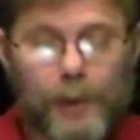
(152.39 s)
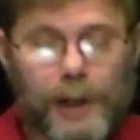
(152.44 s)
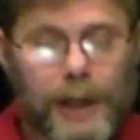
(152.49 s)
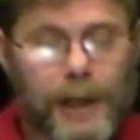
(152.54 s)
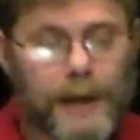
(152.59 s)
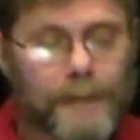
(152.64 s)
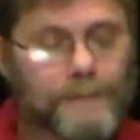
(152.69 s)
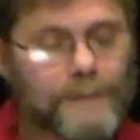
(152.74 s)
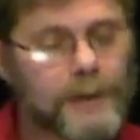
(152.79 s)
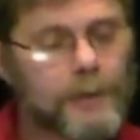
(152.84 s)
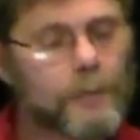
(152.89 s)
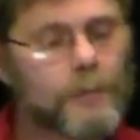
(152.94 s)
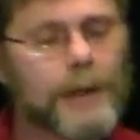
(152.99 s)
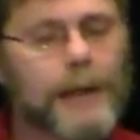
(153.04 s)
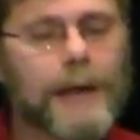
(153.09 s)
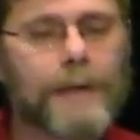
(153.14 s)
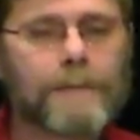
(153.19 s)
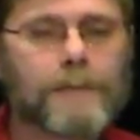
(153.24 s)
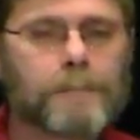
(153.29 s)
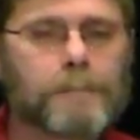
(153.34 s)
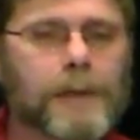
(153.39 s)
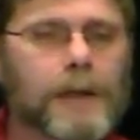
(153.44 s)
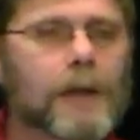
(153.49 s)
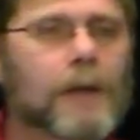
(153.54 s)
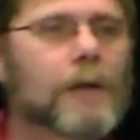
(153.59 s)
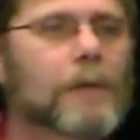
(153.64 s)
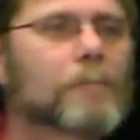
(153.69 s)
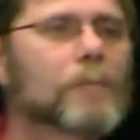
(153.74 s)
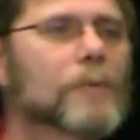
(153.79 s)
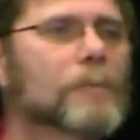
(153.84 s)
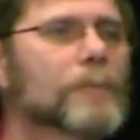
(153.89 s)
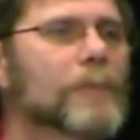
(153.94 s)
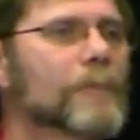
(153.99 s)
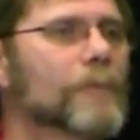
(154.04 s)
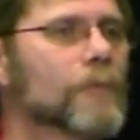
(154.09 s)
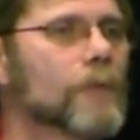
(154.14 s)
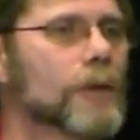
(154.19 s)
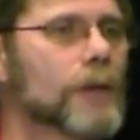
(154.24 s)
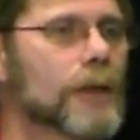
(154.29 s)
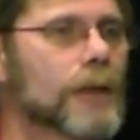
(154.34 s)
we have to be humble
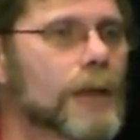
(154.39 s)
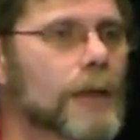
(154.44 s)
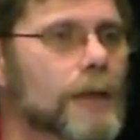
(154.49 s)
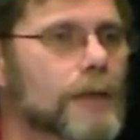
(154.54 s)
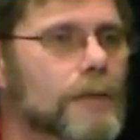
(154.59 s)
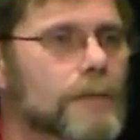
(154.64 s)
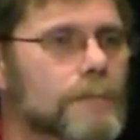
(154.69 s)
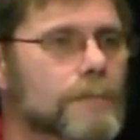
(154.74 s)
before God.